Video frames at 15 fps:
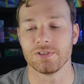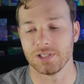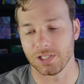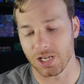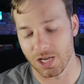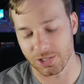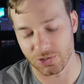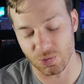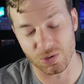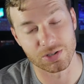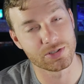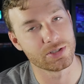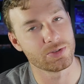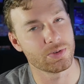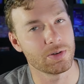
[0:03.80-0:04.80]
Lost
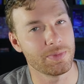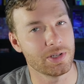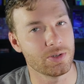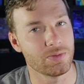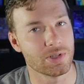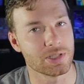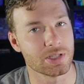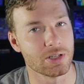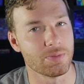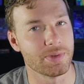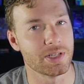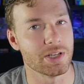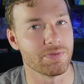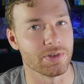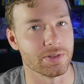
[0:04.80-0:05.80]
Origins. We're going to be doing this a little bit
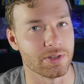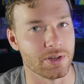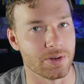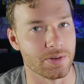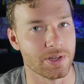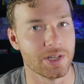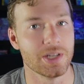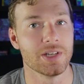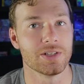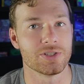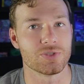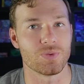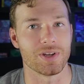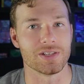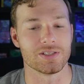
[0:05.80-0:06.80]
different though. Just
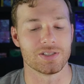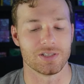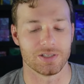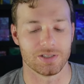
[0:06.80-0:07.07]
wait and see.